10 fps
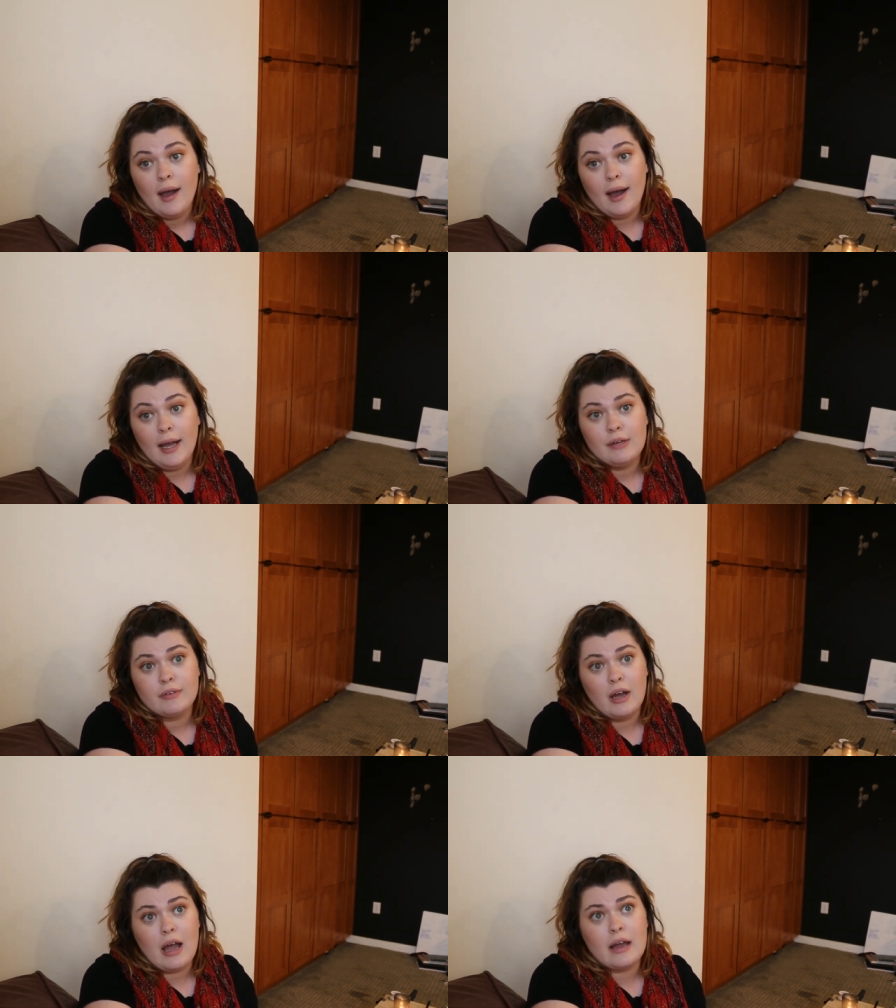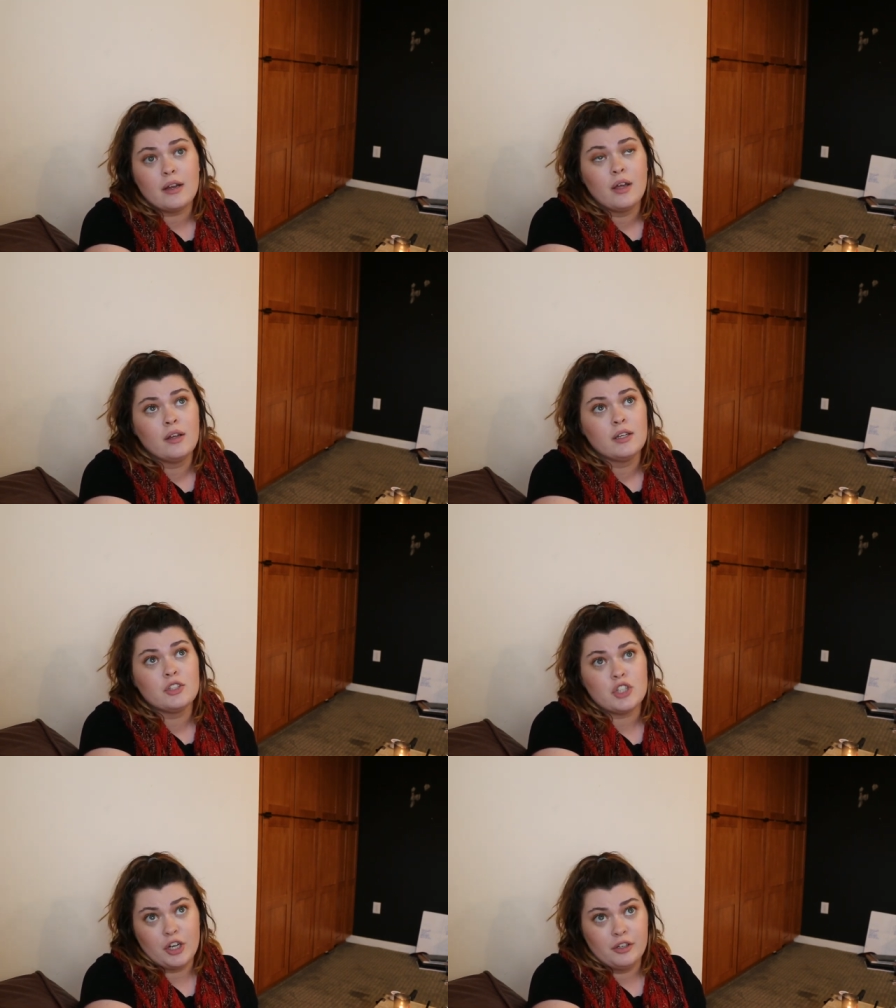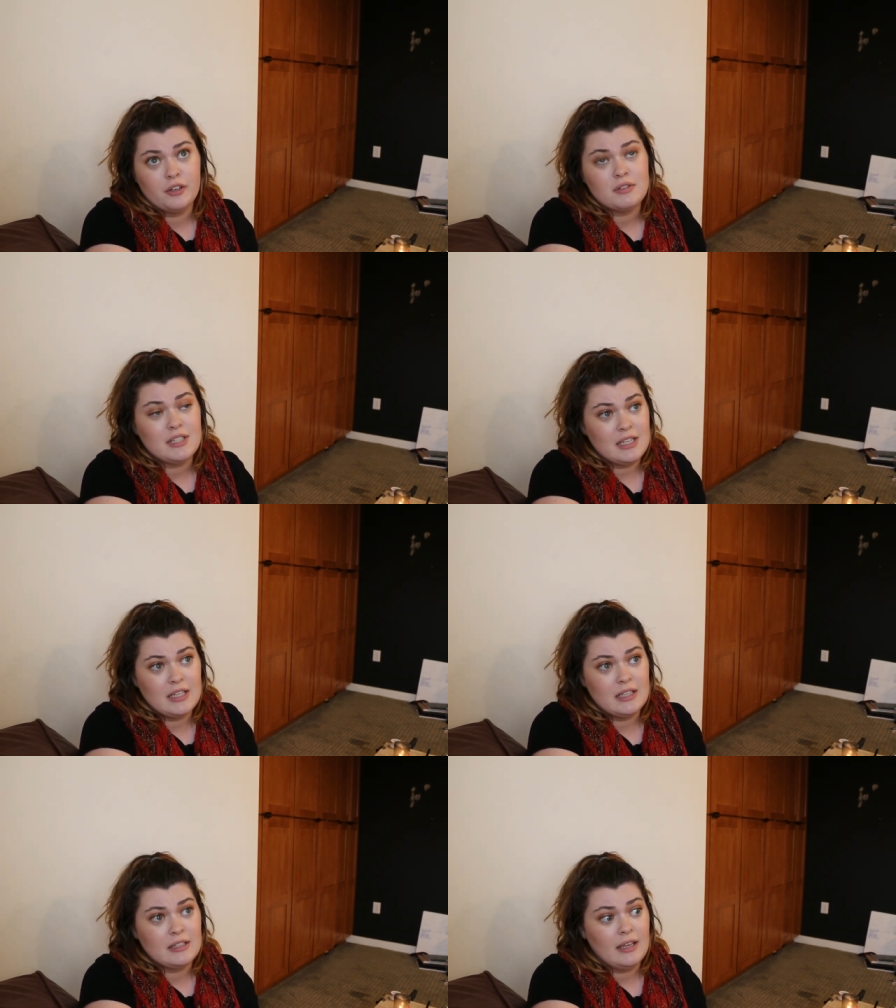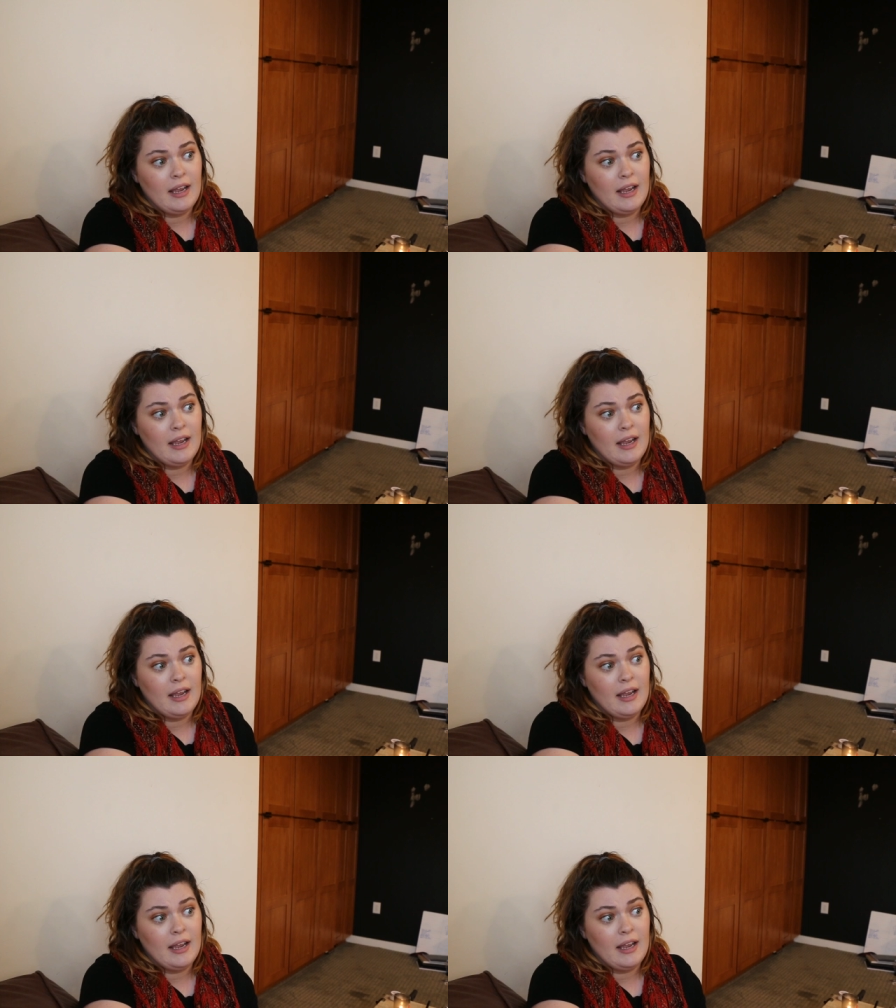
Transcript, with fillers: I've got churros to eat,